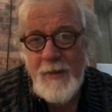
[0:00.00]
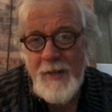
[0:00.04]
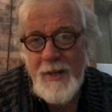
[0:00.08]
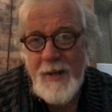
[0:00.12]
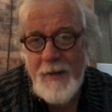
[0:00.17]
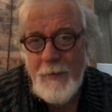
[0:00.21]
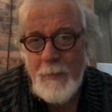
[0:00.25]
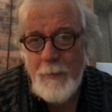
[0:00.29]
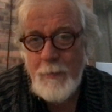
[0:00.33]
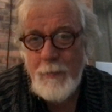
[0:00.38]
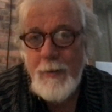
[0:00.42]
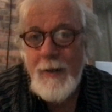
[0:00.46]
to
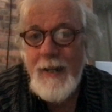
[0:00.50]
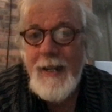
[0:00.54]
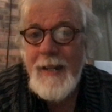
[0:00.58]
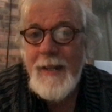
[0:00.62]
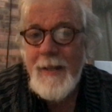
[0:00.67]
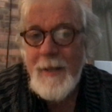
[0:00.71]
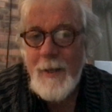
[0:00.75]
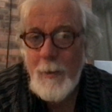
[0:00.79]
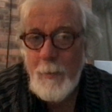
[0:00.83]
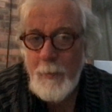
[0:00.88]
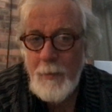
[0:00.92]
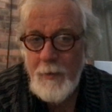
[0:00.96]
have a
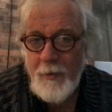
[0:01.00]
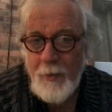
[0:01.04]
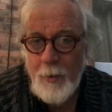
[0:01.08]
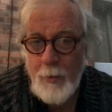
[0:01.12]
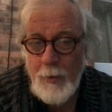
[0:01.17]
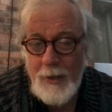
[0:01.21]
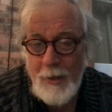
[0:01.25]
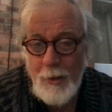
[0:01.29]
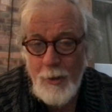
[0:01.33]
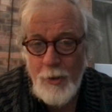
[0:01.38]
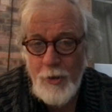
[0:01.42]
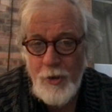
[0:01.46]
breather before
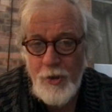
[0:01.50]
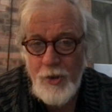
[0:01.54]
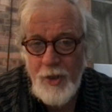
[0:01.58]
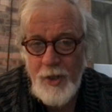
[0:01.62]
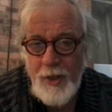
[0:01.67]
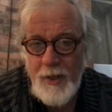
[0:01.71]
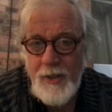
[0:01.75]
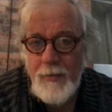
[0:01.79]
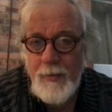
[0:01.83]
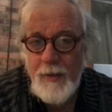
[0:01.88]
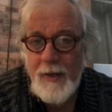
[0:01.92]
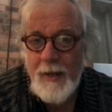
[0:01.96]
we launch
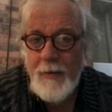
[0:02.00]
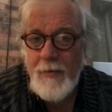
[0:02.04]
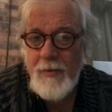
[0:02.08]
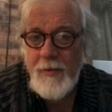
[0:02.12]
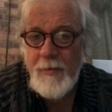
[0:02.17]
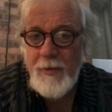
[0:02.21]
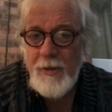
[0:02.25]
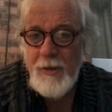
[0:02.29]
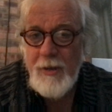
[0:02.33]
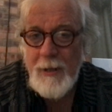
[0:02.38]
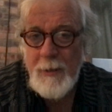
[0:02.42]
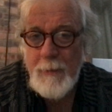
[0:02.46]
into a Ghost of
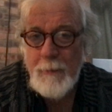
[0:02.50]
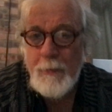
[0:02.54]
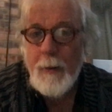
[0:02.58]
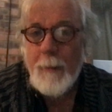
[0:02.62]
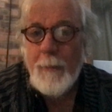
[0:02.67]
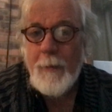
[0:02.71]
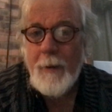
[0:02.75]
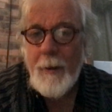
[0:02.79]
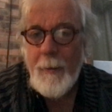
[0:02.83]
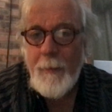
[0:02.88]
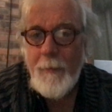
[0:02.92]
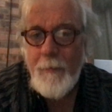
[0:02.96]
a Chance
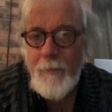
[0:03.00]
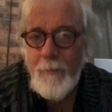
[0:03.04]
proper.